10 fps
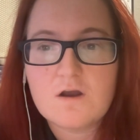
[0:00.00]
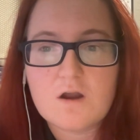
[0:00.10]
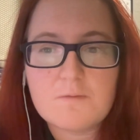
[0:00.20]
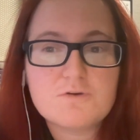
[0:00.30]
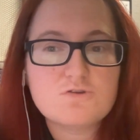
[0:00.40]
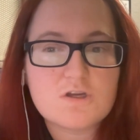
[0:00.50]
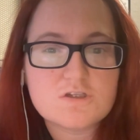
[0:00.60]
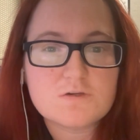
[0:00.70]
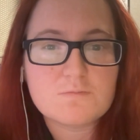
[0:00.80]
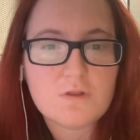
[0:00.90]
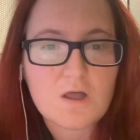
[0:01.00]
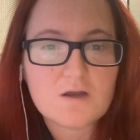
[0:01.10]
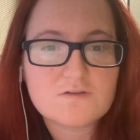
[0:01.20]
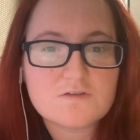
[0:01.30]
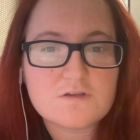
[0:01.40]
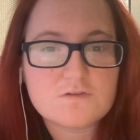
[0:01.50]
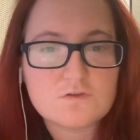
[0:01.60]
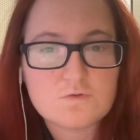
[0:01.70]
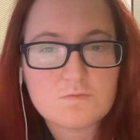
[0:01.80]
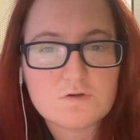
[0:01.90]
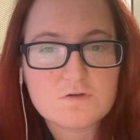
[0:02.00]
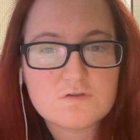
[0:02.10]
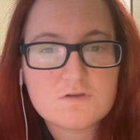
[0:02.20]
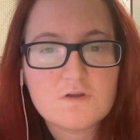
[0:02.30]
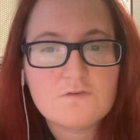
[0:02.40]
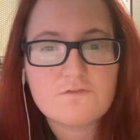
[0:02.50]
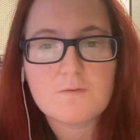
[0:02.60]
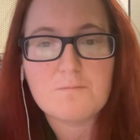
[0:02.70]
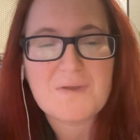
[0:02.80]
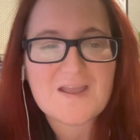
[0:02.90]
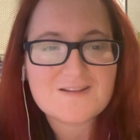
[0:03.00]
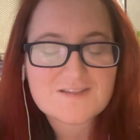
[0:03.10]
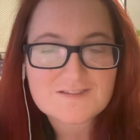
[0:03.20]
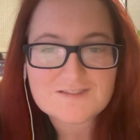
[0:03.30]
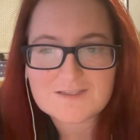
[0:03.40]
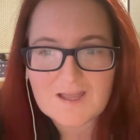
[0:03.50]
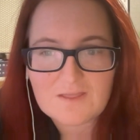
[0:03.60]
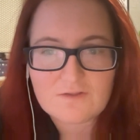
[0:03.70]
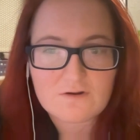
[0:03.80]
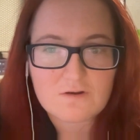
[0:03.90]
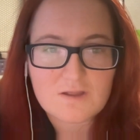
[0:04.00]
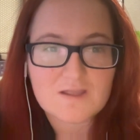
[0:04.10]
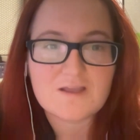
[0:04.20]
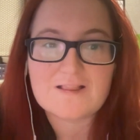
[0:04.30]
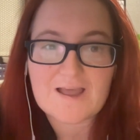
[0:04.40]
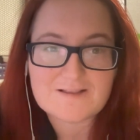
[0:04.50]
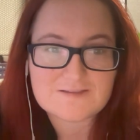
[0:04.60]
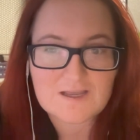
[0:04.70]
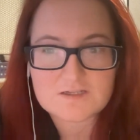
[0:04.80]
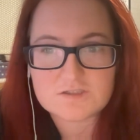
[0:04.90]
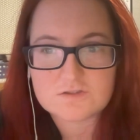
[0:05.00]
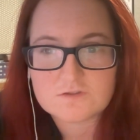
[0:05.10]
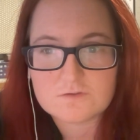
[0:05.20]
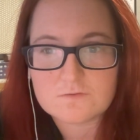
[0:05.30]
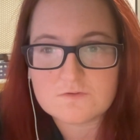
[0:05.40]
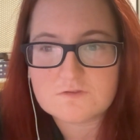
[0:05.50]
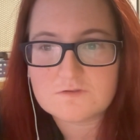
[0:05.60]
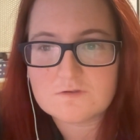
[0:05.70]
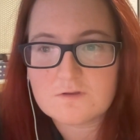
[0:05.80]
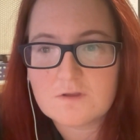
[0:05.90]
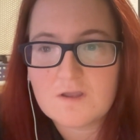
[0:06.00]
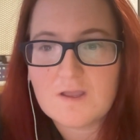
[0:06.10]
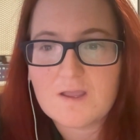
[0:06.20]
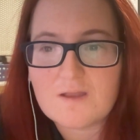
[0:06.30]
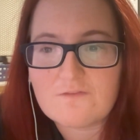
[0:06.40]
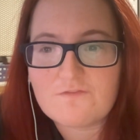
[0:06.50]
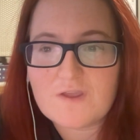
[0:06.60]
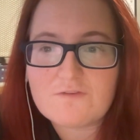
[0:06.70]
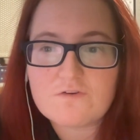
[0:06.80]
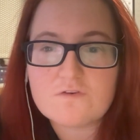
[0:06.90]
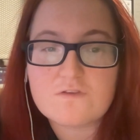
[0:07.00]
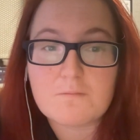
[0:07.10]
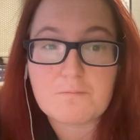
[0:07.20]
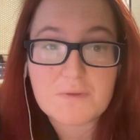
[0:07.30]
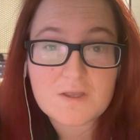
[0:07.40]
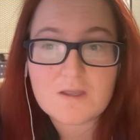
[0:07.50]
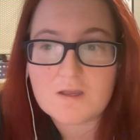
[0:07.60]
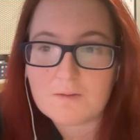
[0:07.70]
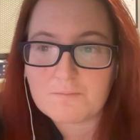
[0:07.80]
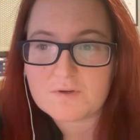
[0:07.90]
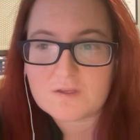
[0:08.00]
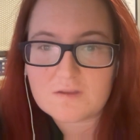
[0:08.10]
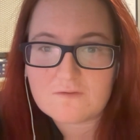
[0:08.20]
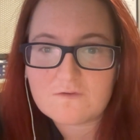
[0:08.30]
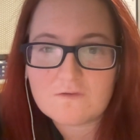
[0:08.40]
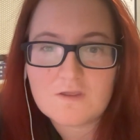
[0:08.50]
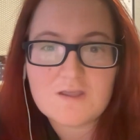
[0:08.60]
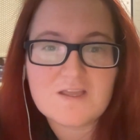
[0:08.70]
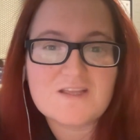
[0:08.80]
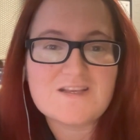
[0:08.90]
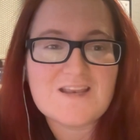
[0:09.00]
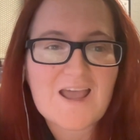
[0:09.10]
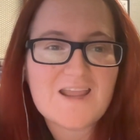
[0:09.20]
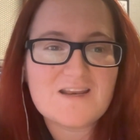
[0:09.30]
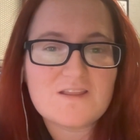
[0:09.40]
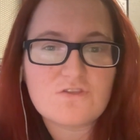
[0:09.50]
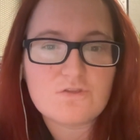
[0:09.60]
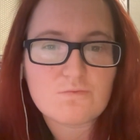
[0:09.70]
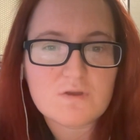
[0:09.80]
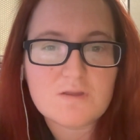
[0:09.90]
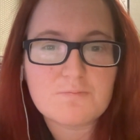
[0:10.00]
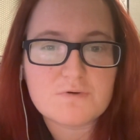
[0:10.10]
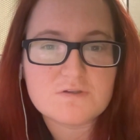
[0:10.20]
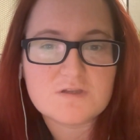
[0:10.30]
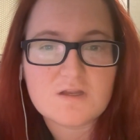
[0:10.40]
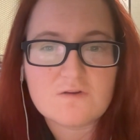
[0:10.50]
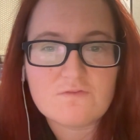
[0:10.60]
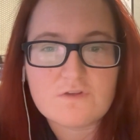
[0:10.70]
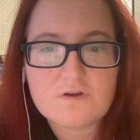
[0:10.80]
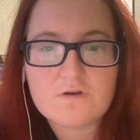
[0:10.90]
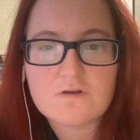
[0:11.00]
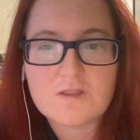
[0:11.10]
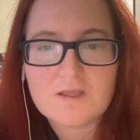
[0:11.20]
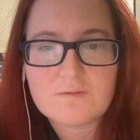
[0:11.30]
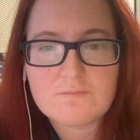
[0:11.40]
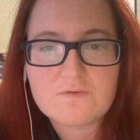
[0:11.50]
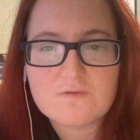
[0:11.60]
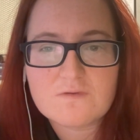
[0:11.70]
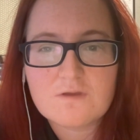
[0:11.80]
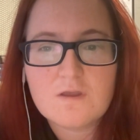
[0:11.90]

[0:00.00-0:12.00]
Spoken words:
Arbitration blocks consumers from banding together in class action suits and favors the big companies in 93% of their claims,